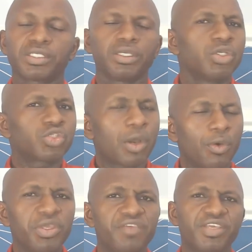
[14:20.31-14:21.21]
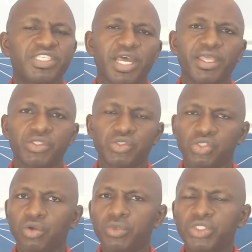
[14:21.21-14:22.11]
So I want to give a challenge to
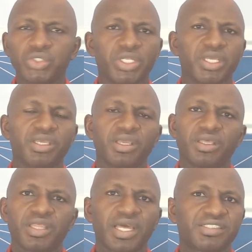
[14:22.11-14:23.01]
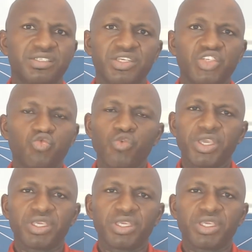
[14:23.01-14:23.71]
someone today that this week,